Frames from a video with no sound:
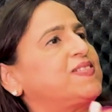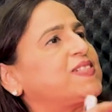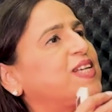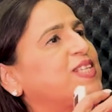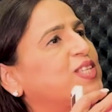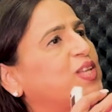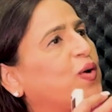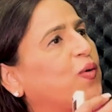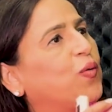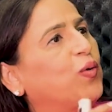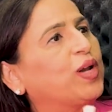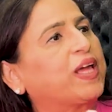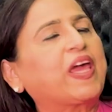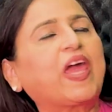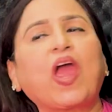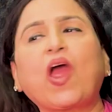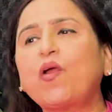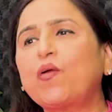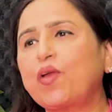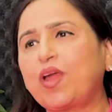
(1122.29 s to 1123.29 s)
It's the whole
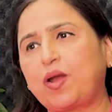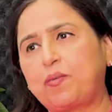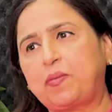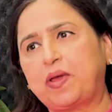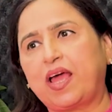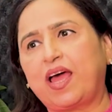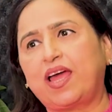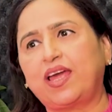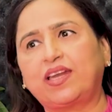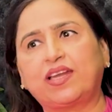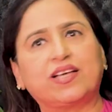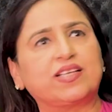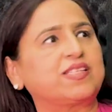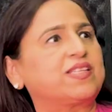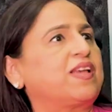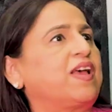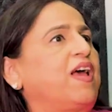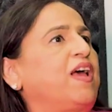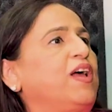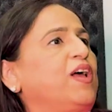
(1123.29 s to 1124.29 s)
carrier behind
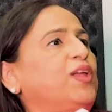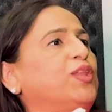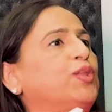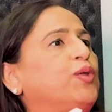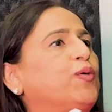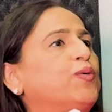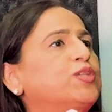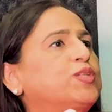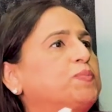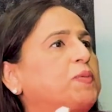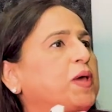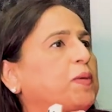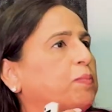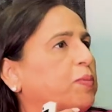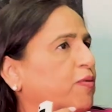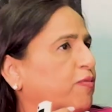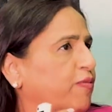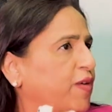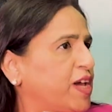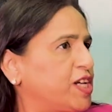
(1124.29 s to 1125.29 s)
us. Those big
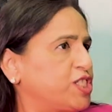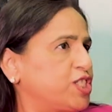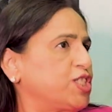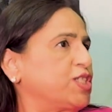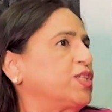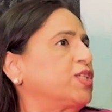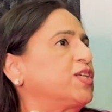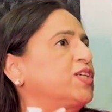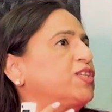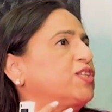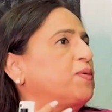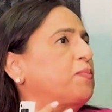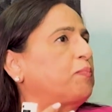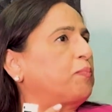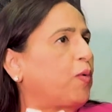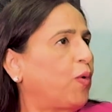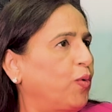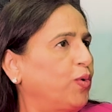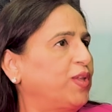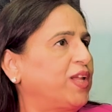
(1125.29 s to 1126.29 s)
professionals, the
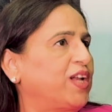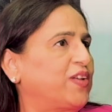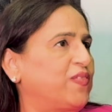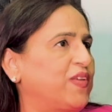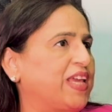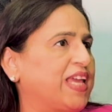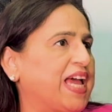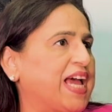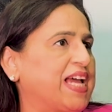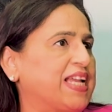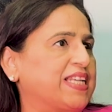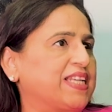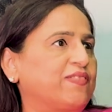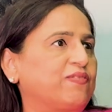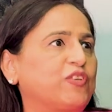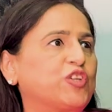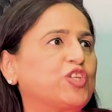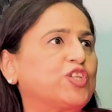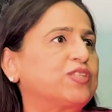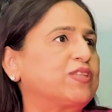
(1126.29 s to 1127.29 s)
support that we get,
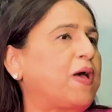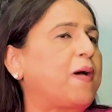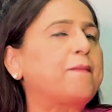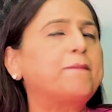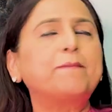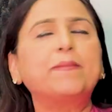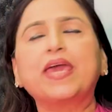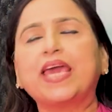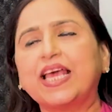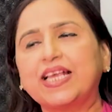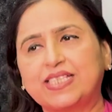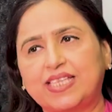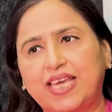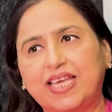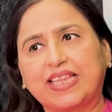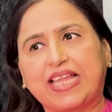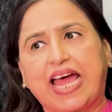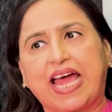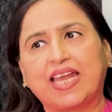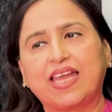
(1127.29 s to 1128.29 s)
which is
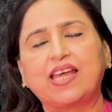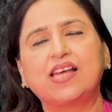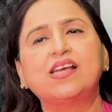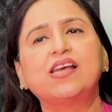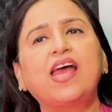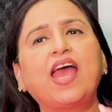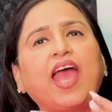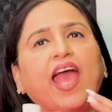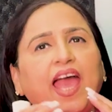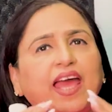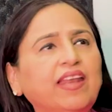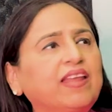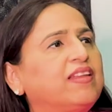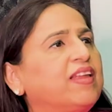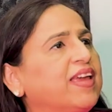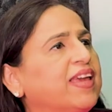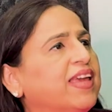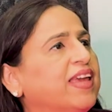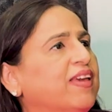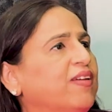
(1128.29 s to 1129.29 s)
amazing that
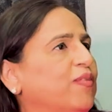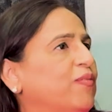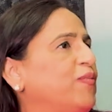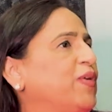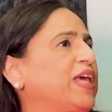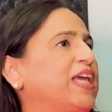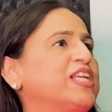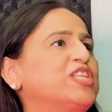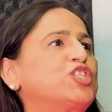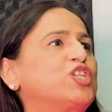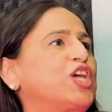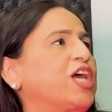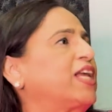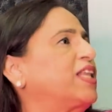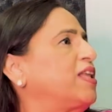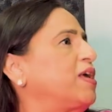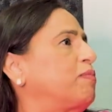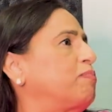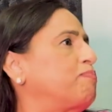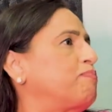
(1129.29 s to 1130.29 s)
anything we can
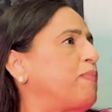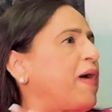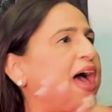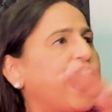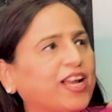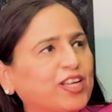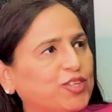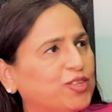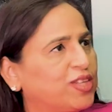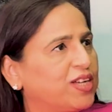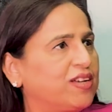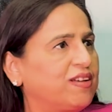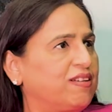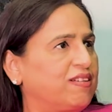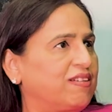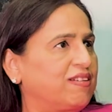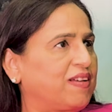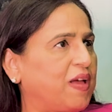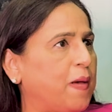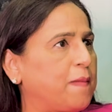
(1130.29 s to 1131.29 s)
take them back to the
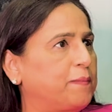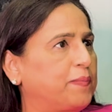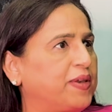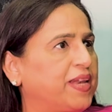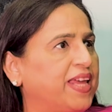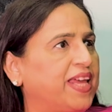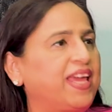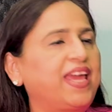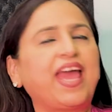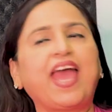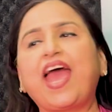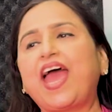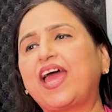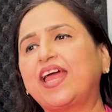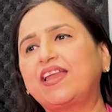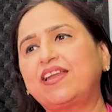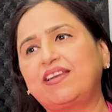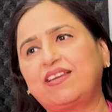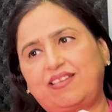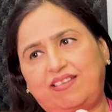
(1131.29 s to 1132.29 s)
company
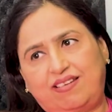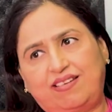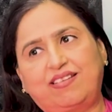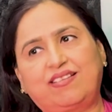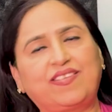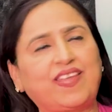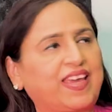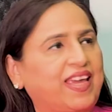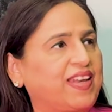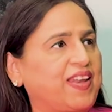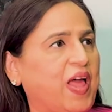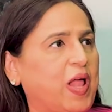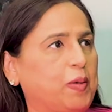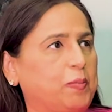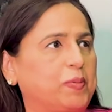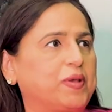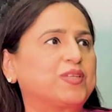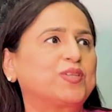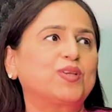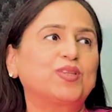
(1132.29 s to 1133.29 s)
and they can
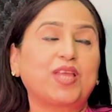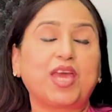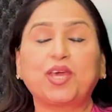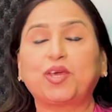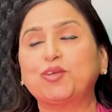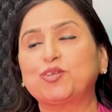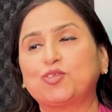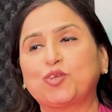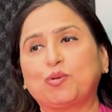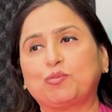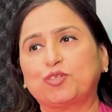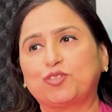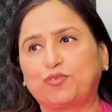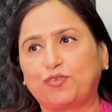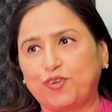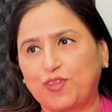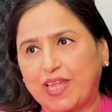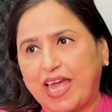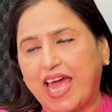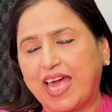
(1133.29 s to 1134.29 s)
help us. So thank you so much
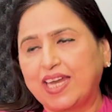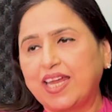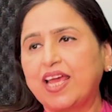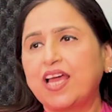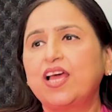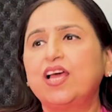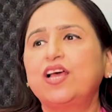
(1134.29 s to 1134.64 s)
for that.